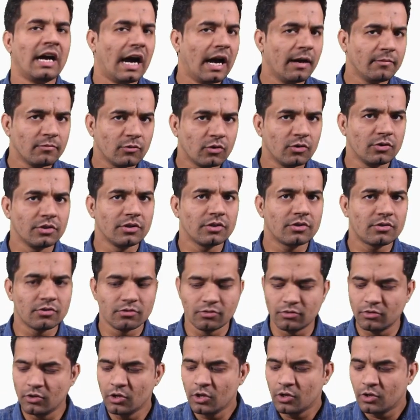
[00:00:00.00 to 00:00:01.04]
I'm going
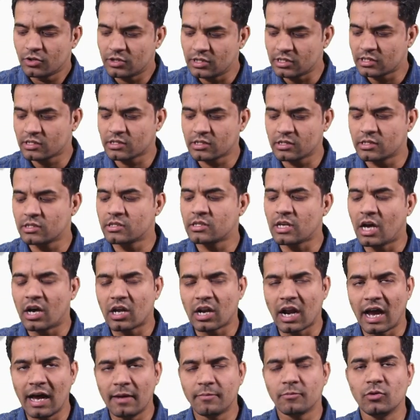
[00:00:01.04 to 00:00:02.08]
to discuss,
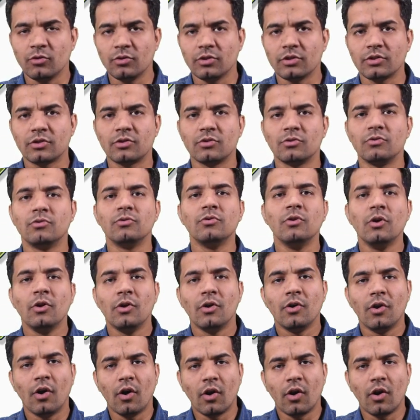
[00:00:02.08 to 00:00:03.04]
or I'm going to